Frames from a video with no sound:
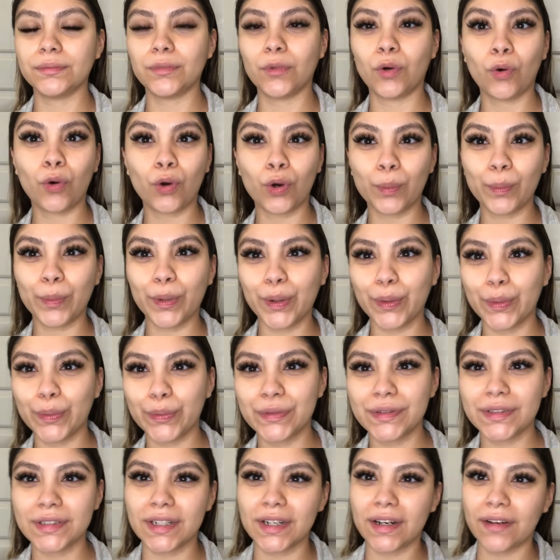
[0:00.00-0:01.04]

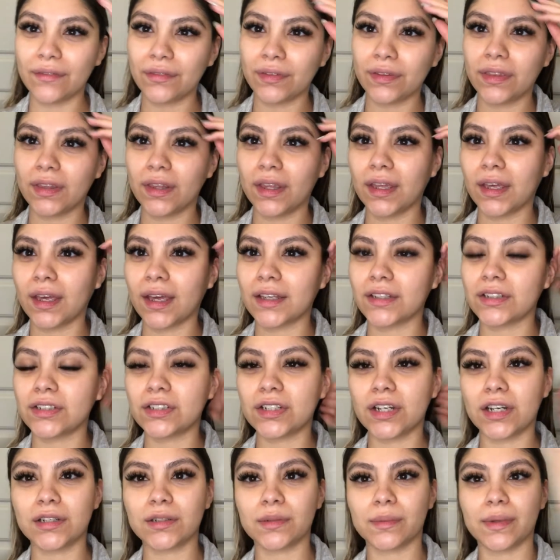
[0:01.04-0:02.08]
hormones and everything has
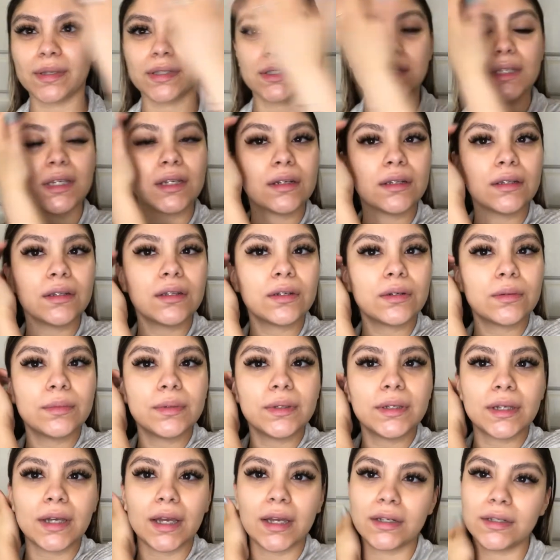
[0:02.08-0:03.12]
changed my skin a little
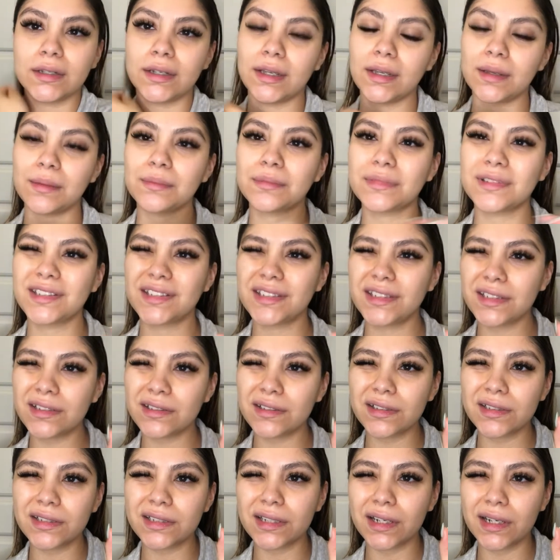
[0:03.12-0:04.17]
bit, I am
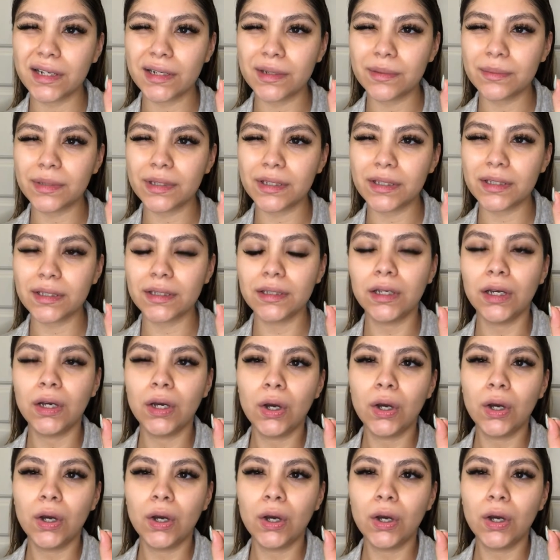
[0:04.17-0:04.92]
still a tiny bit